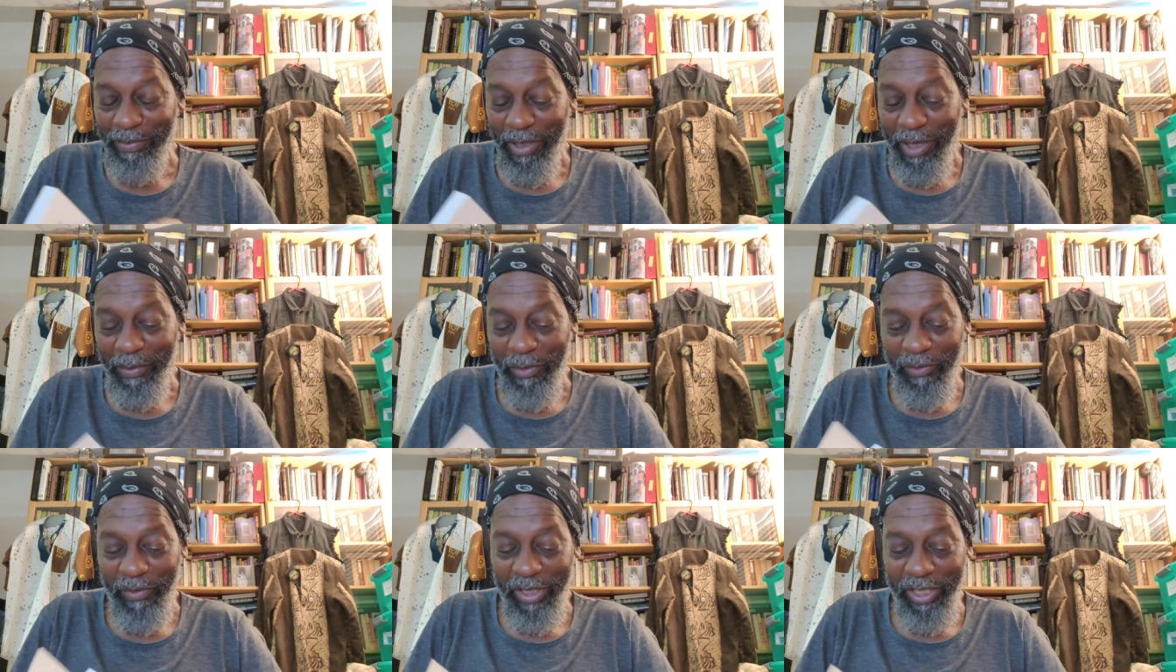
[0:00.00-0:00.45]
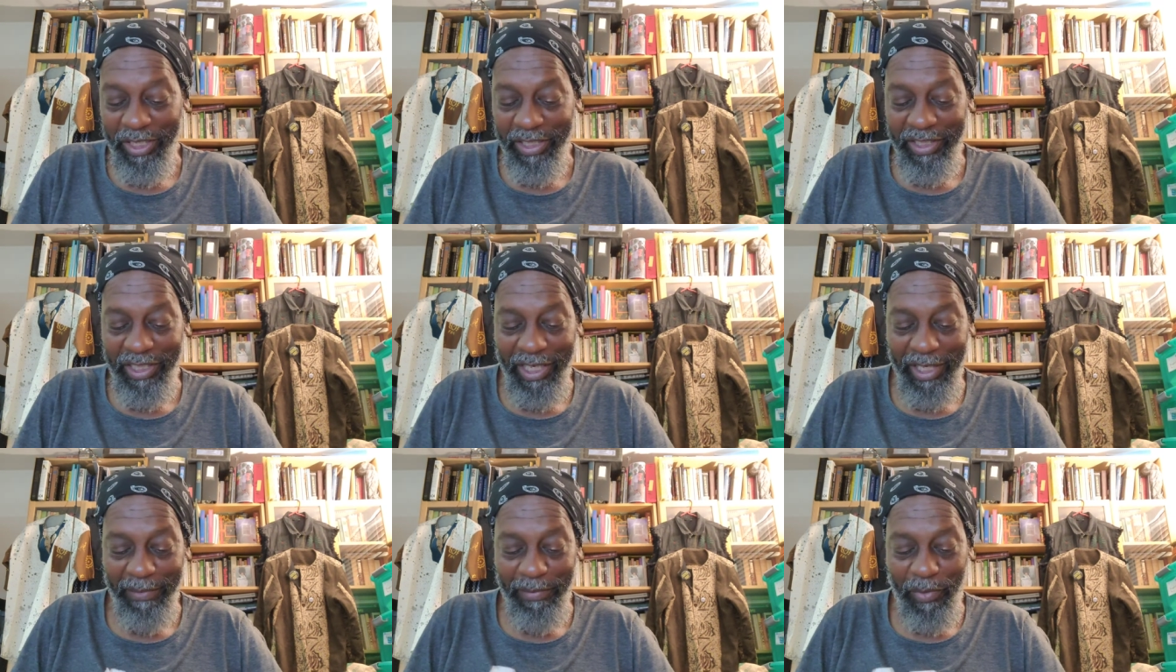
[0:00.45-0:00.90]
But I'm going to read the
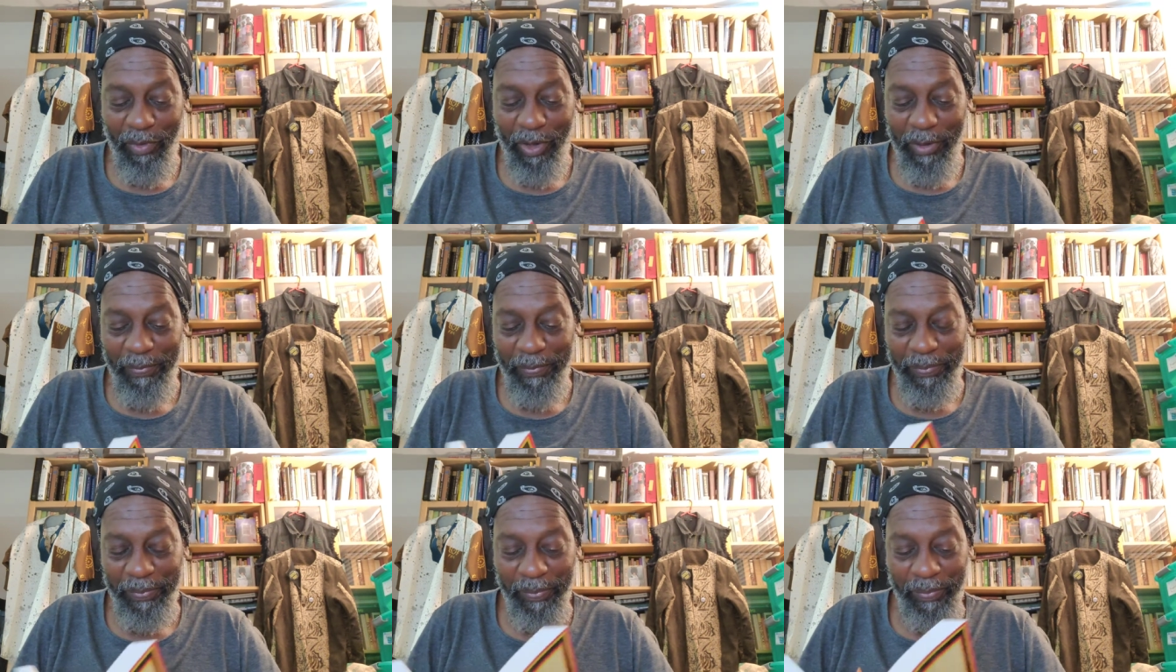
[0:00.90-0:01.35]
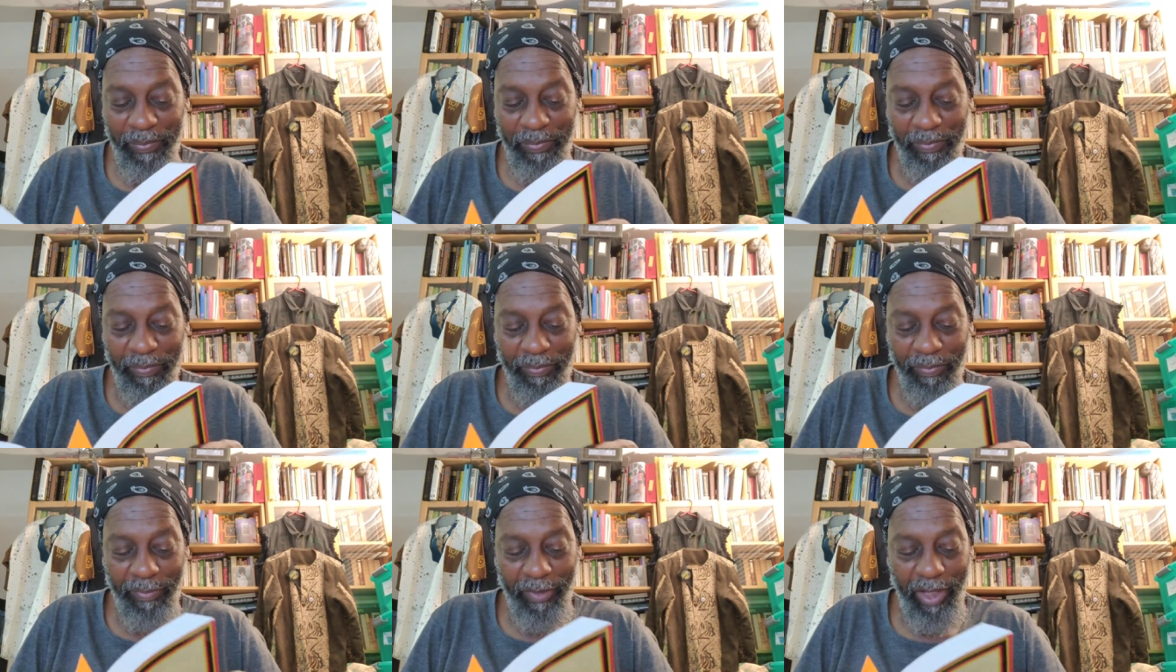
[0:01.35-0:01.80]
second part
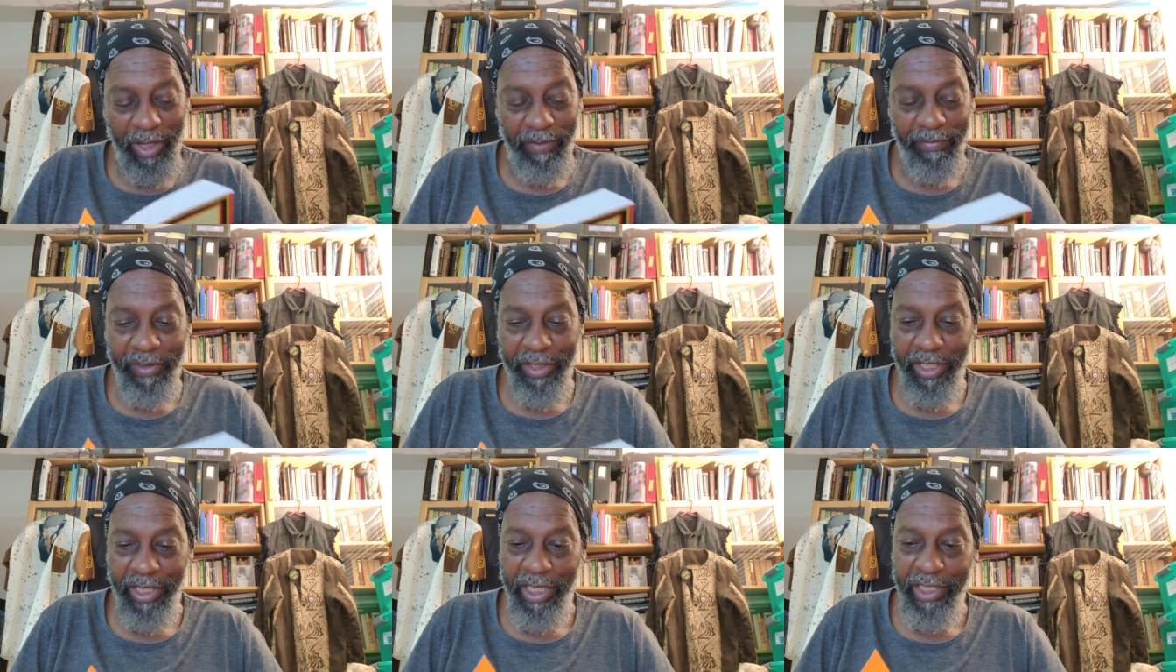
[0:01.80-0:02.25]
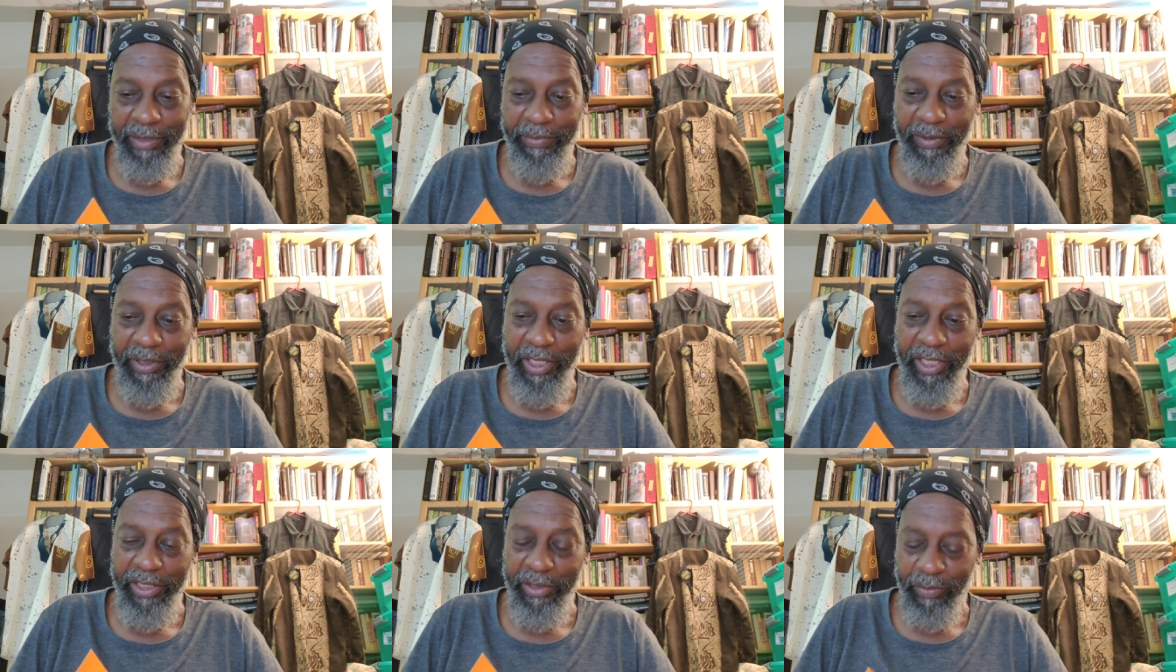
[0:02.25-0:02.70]
of the
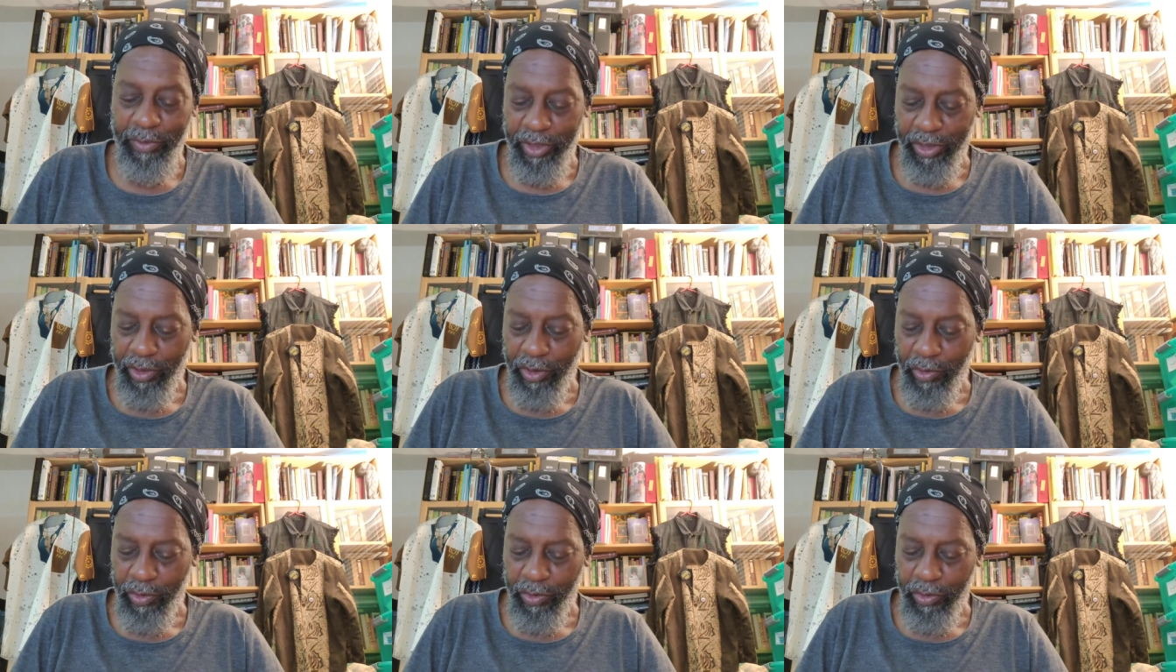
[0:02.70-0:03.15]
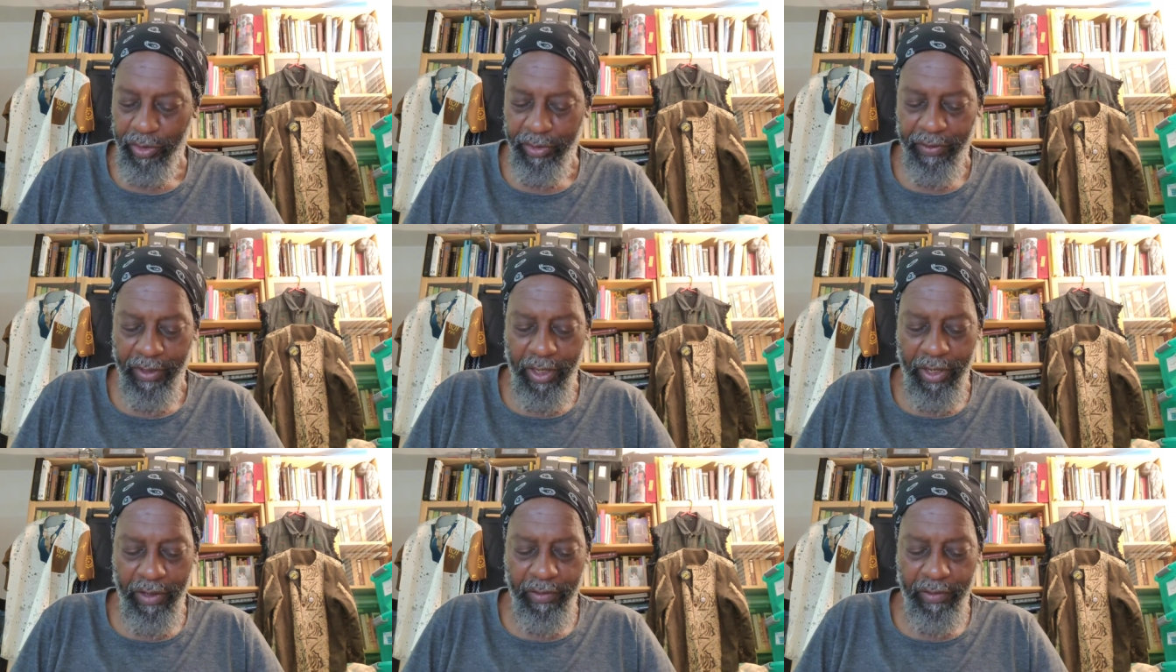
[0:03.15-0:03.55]
explanation, which goes with,